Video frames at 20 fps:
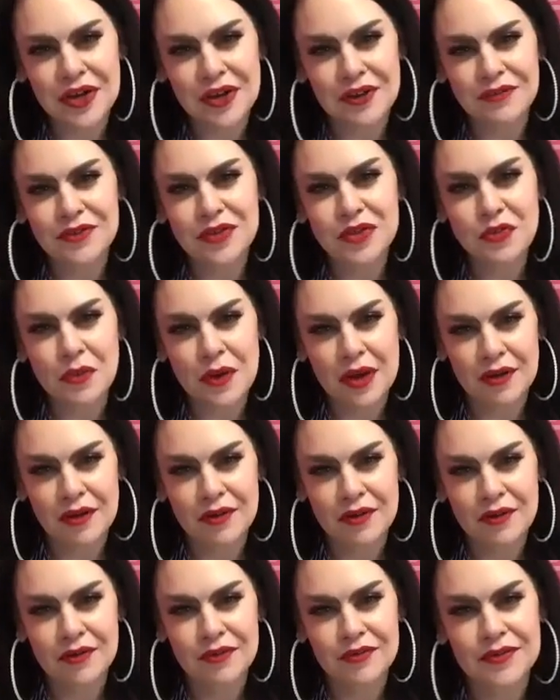of
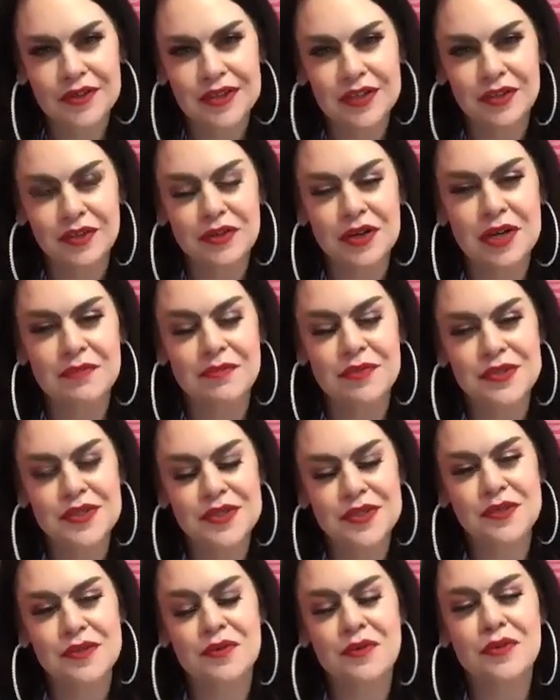12 incredible
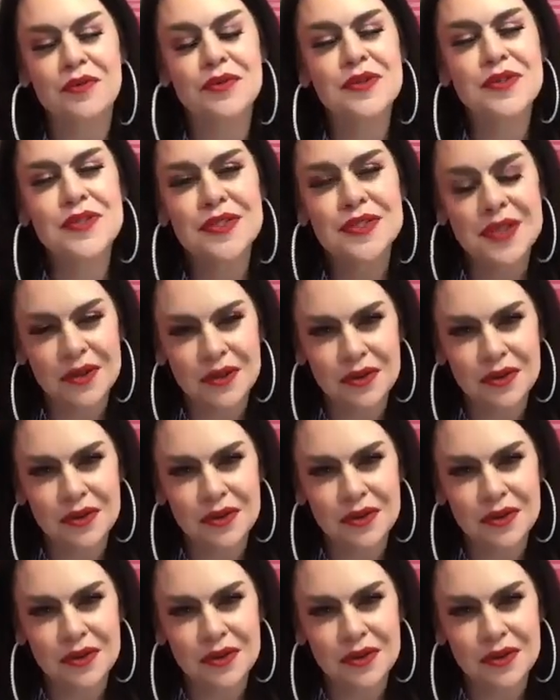schools